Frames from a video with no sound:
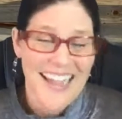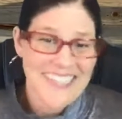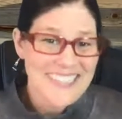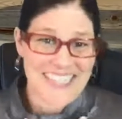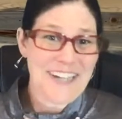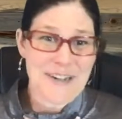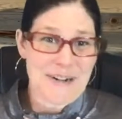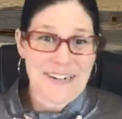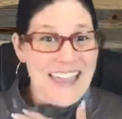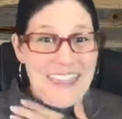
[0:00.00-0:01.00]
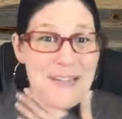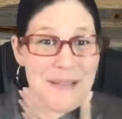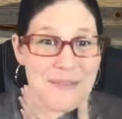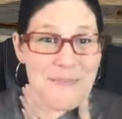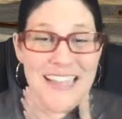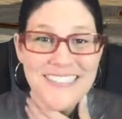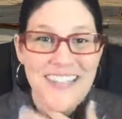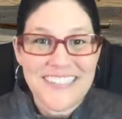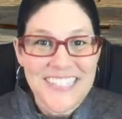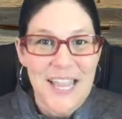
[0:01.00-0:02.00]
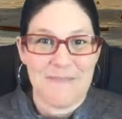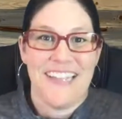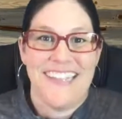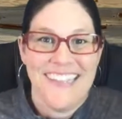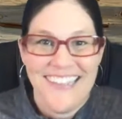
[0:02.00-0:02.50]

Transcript: Because I don't. I think about the past all the time.